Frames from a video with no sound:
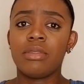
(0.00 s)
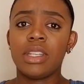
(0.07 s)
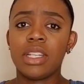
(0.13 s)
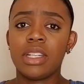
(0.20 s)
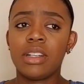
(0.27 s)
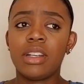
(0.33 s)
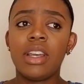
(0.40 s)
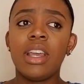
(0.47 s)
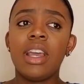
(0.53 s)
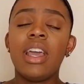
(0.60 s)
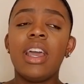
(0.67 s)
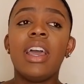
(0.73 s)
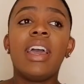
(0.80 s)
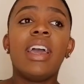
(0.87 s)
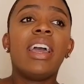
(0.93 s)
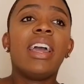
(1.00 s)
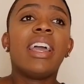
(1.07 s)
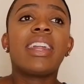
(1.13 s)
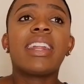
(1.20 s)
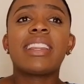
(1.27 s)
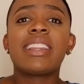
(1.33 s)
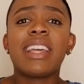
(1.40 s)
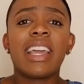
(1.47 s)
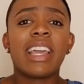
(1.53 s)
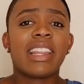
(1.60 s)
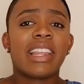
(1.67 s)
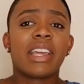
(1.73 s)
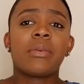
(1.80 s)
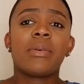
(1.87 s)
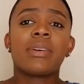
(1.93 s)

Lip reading: than anything, and like it